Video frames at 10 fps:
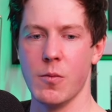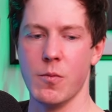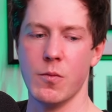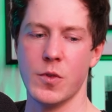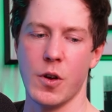
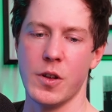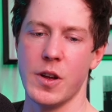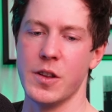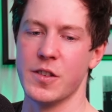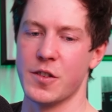So
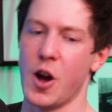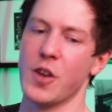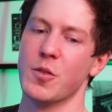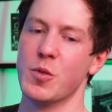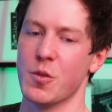it is
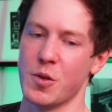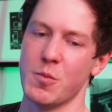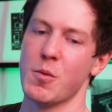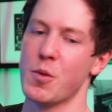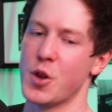starting to be something
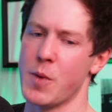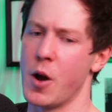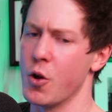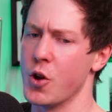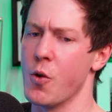people think about
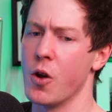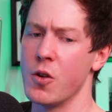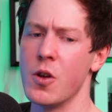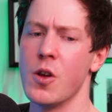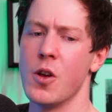earlier
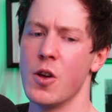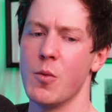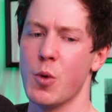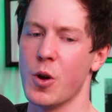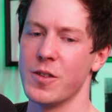on.
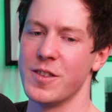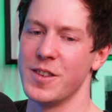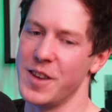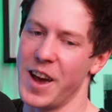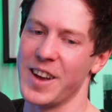But
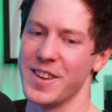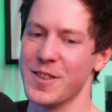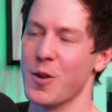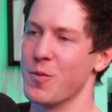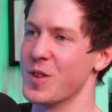yeah,
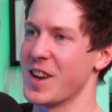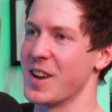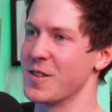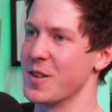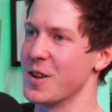it's often the
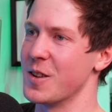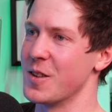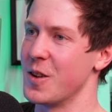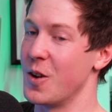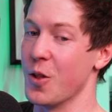case that
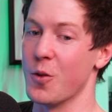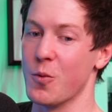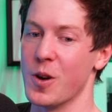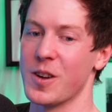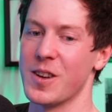a lot of
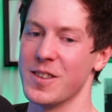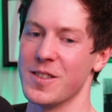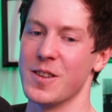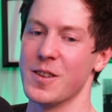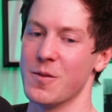work
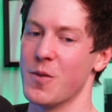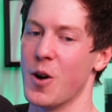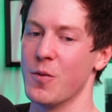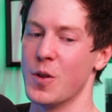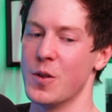is
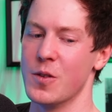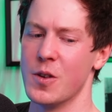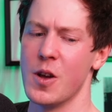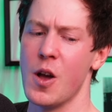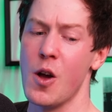involved in
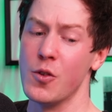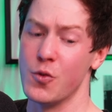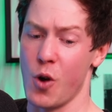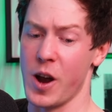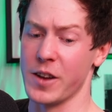
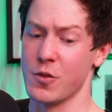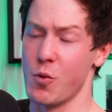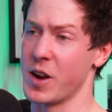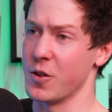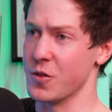trying to
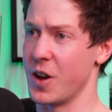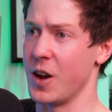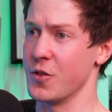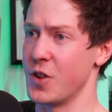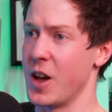
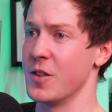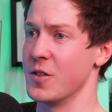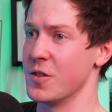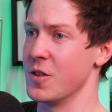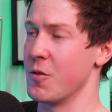reconcile
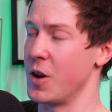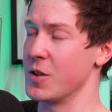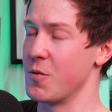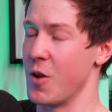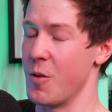challenges that
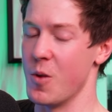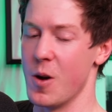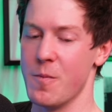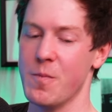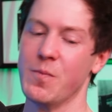arise
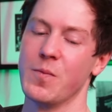from